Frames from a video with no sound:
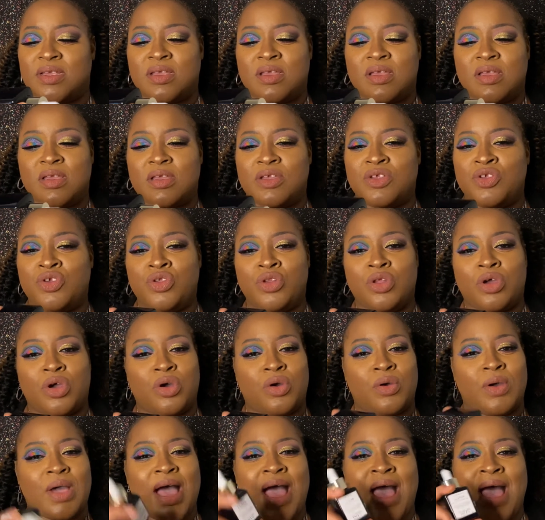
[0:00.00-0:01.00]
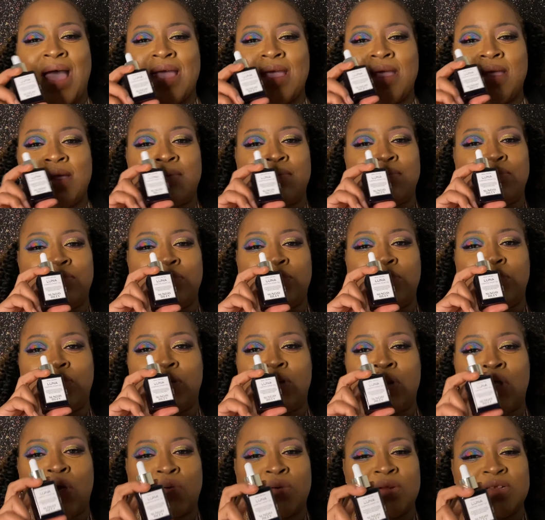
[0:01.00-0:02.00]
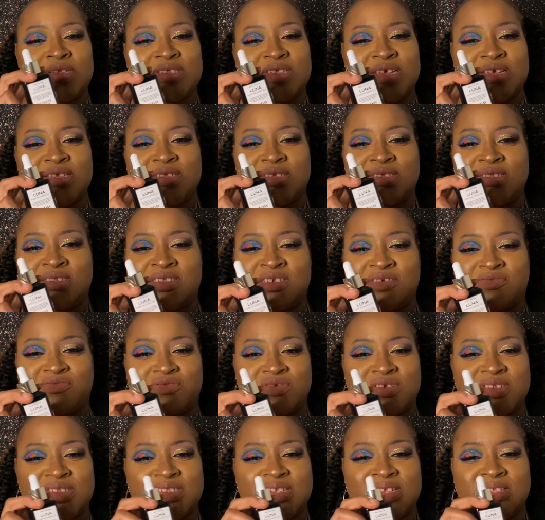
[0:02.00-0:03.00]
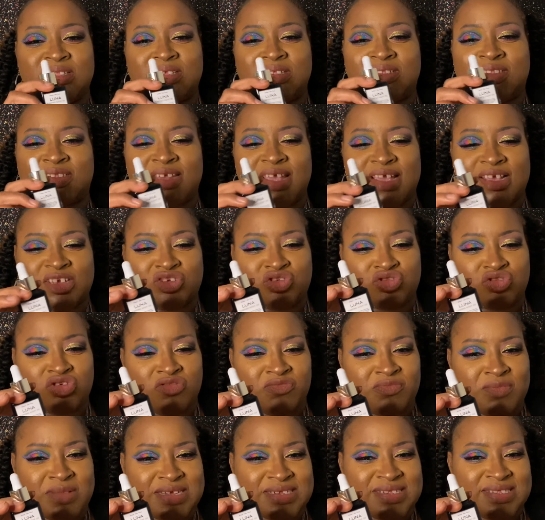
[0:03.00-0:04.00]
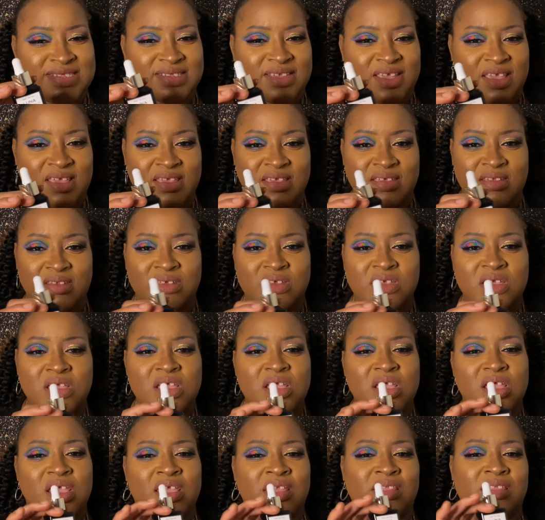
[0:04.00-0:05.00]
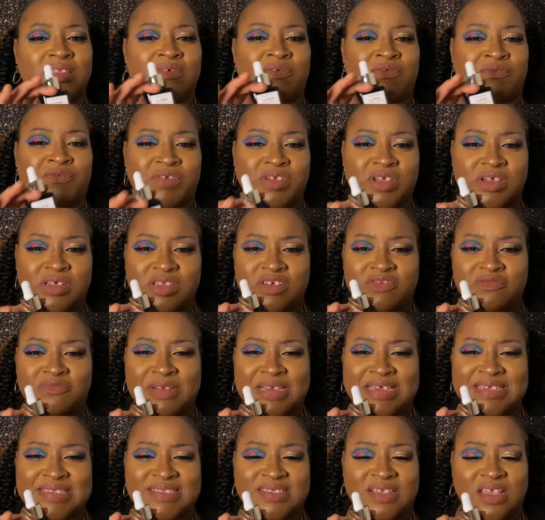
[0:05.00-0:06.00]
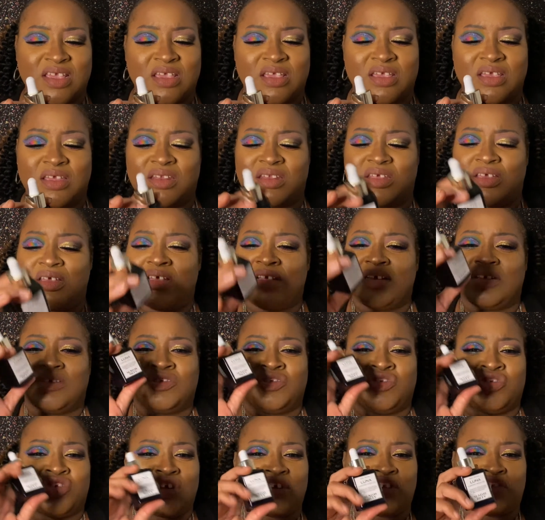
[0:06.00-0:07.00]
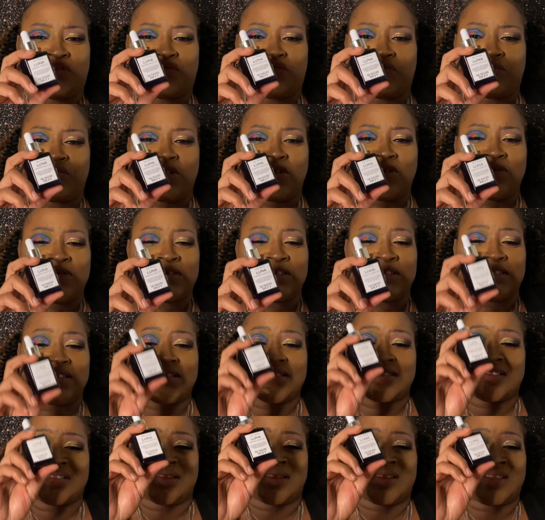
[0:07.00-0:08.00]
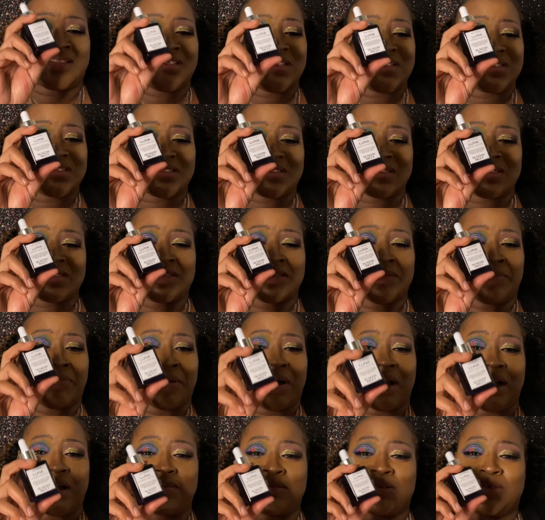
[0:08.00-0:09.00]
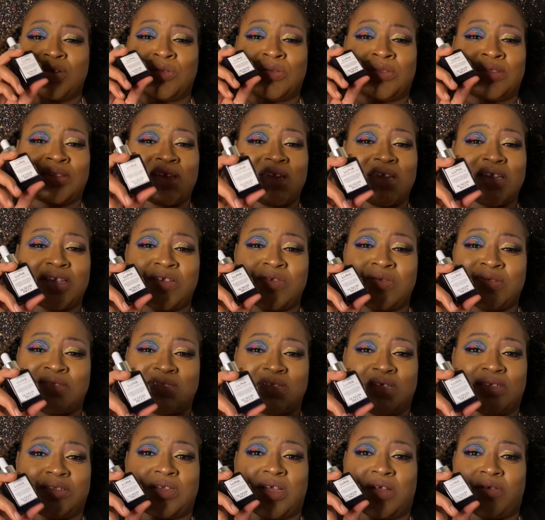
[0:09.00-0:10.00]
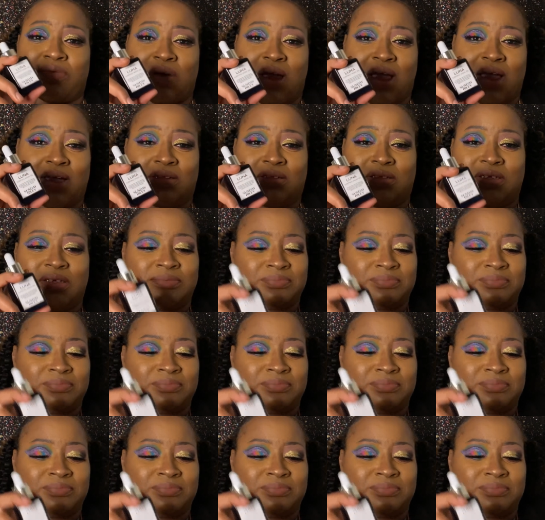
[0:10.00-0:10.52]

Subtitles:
you know, I am noticing the difference in the texture of my skin, in the feel of my skin, just from using this. This is the bomb. So thank you, Sunday Riley.